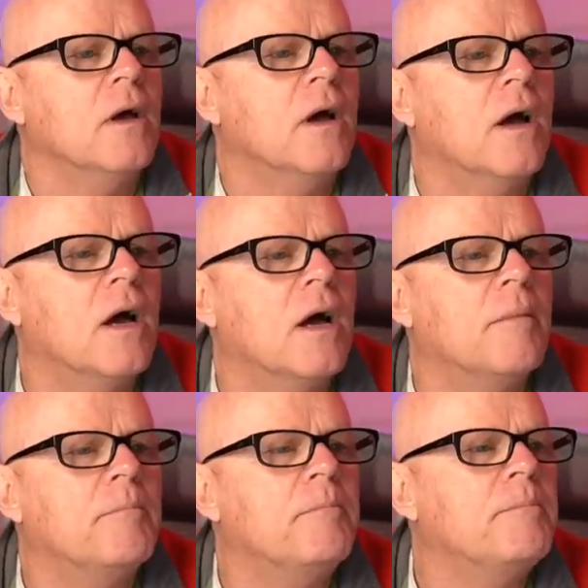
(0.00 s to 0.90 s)

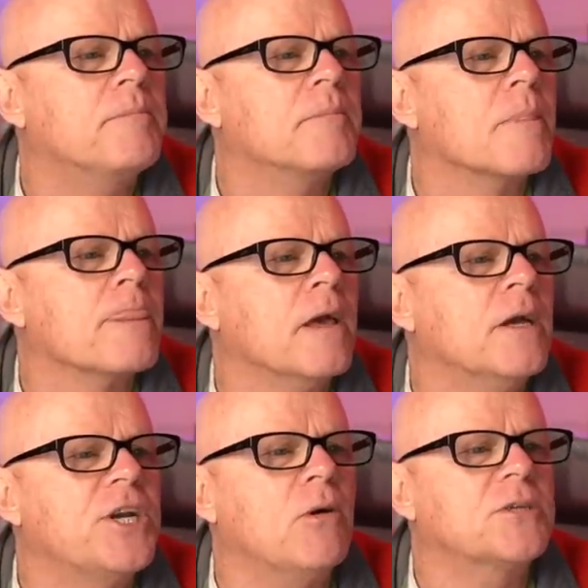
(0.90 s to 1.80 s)

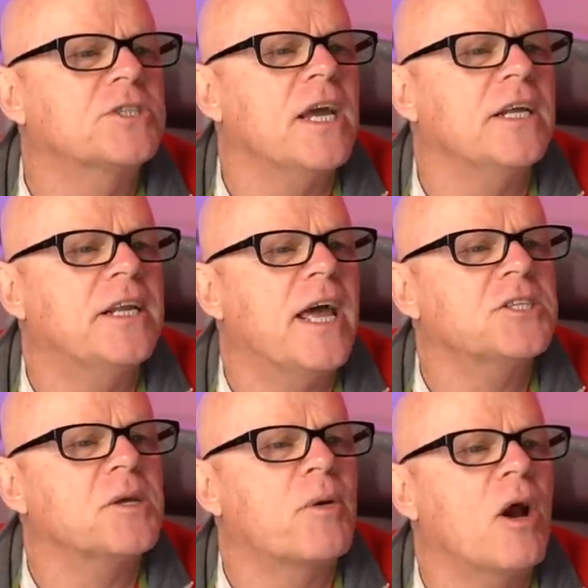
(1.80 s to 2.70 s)
Gerald said, it
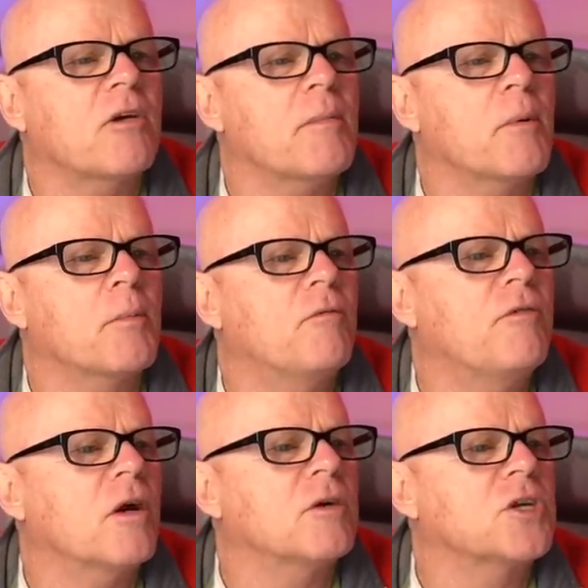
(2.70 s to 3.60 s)
has the programmable
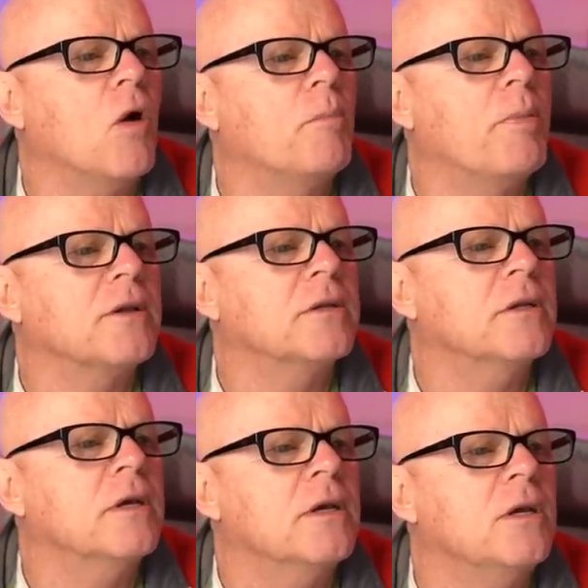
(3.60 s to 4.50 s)
focus hole
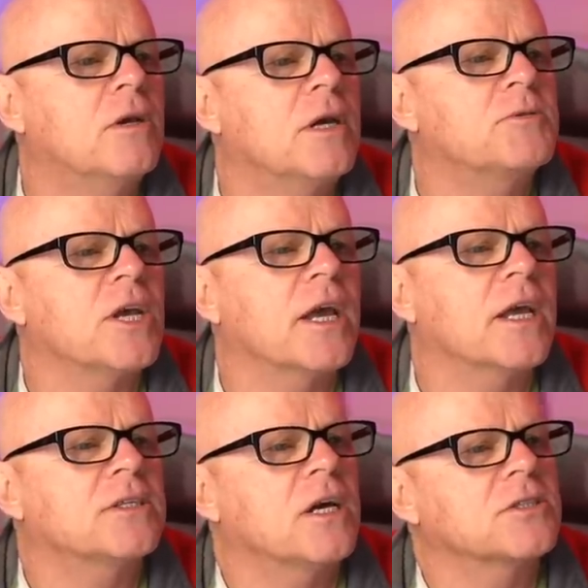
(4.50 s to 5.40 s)
button. You keep saying
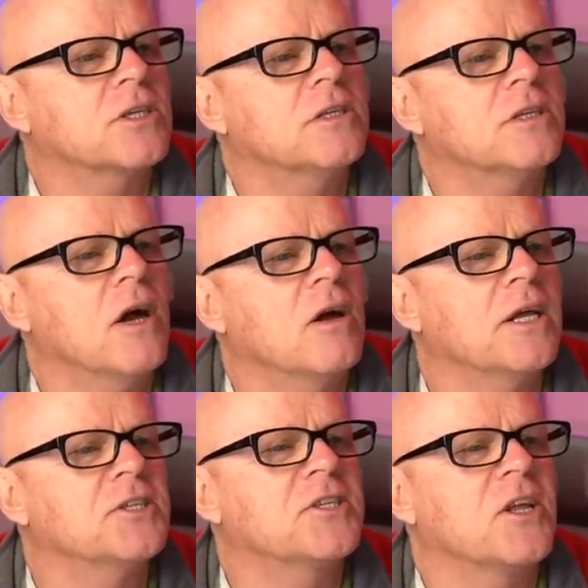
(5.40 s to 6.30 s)
it doesn't. No
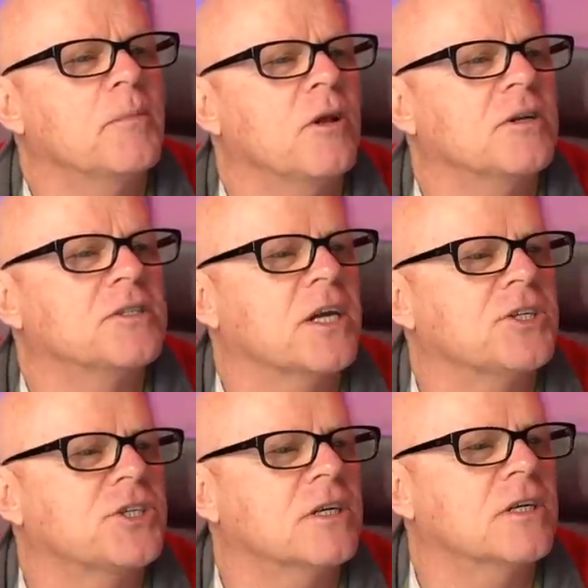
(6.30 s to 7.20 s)
lens
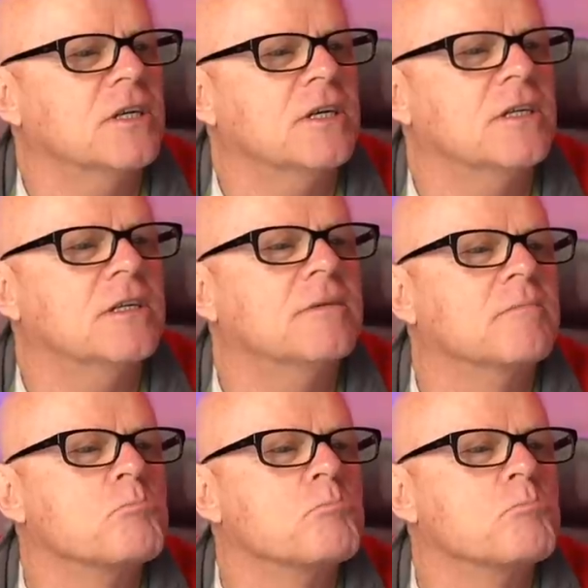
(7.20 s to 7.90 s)
stabilization.